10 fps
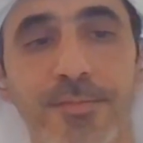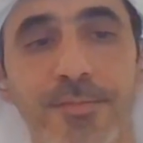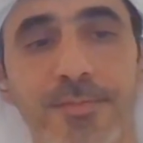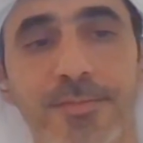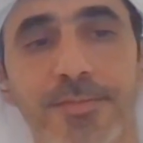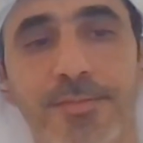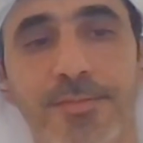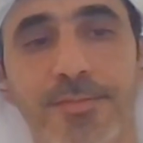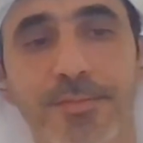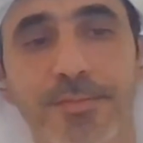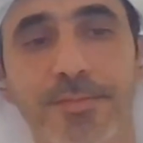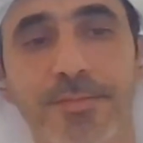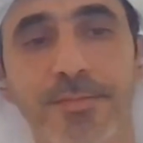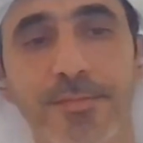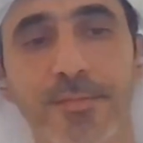
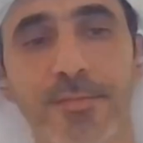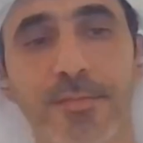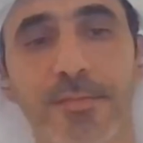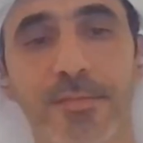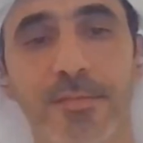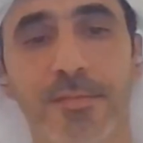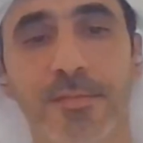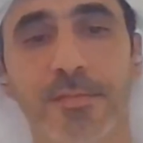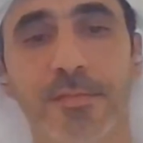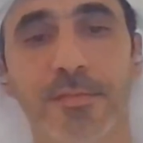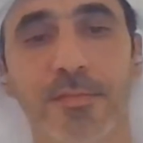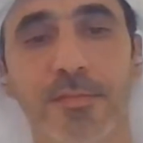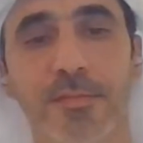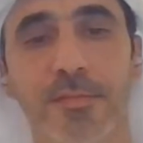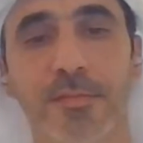
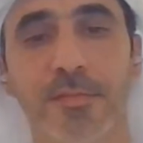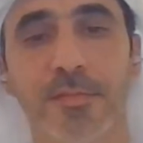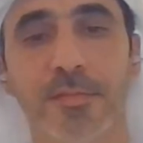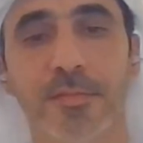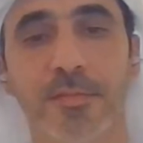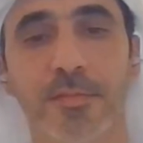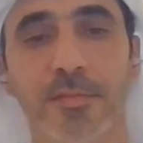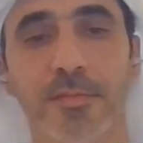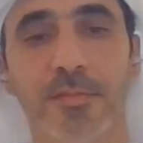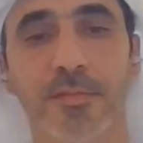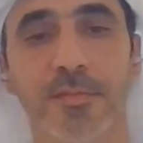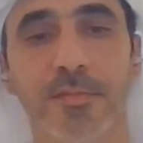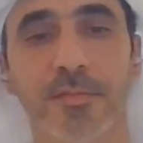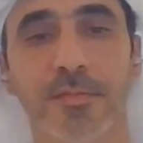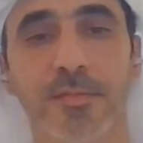
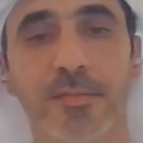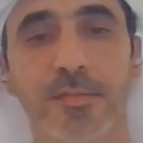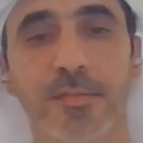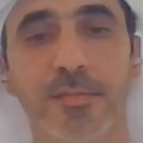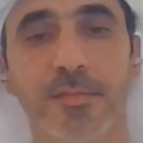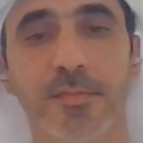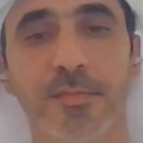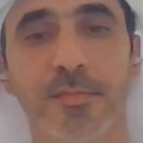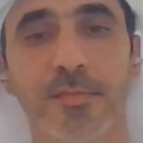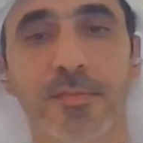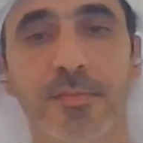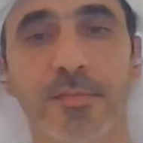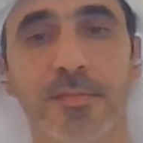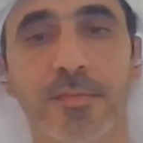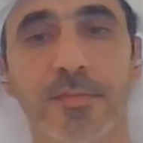
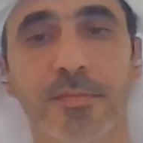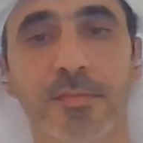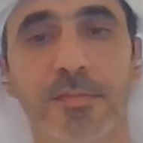This person isn't speaking.